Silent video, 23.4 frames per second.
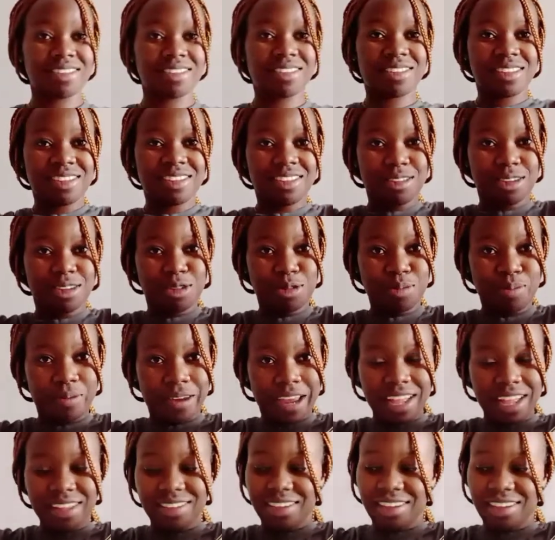So these two
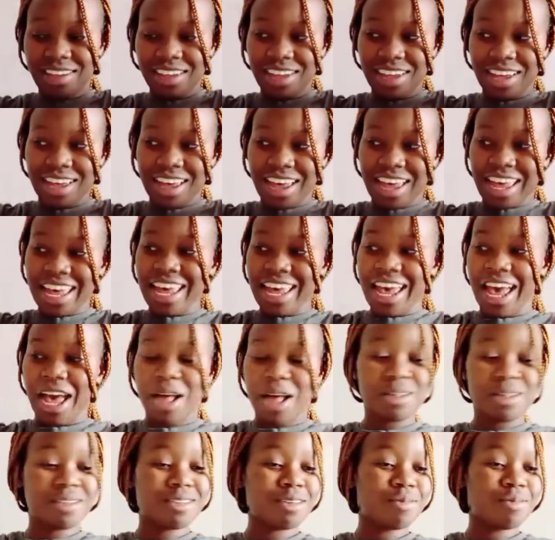plates. I
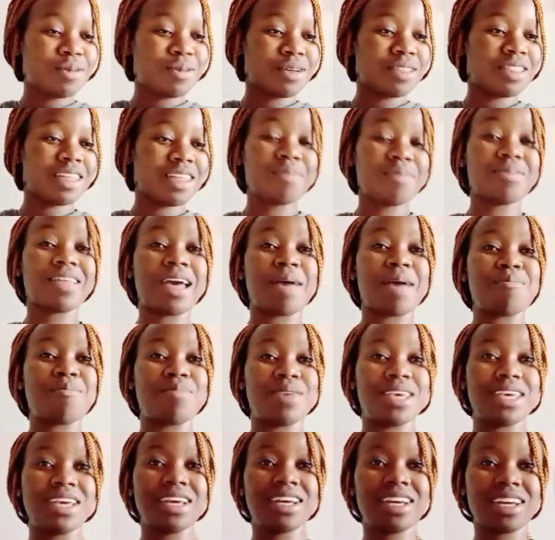also bought them. They're
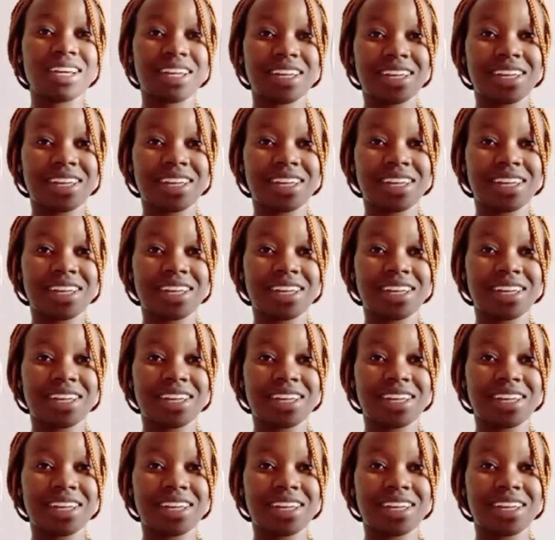big.